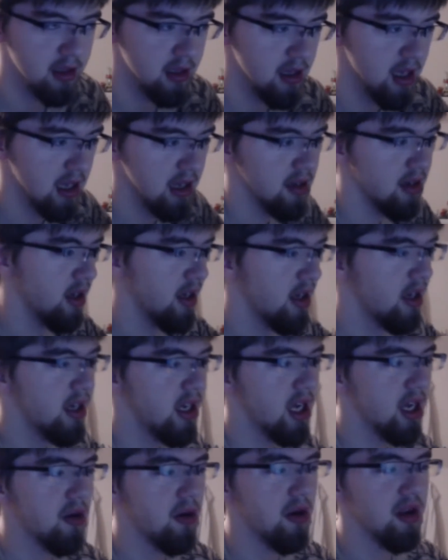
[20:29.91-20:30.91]
it
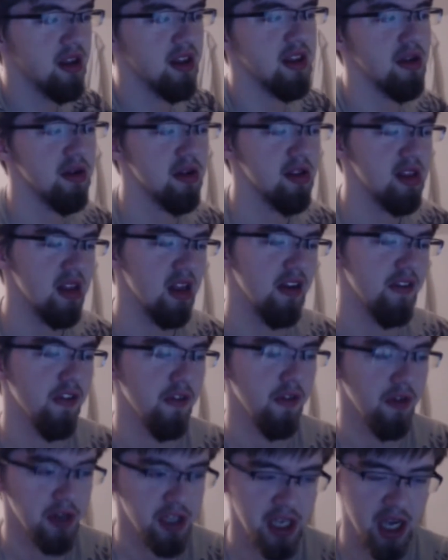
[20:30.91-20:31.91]
increases your stuff
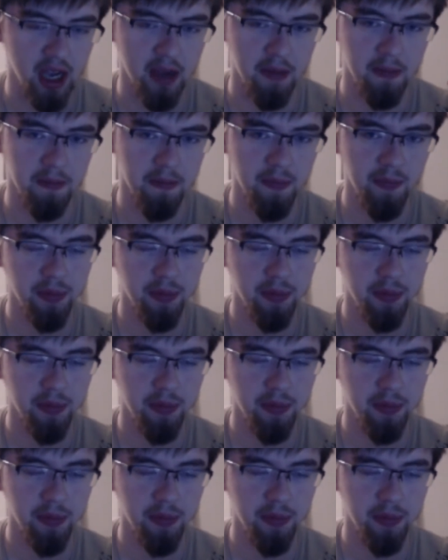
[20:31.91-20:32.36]
over time.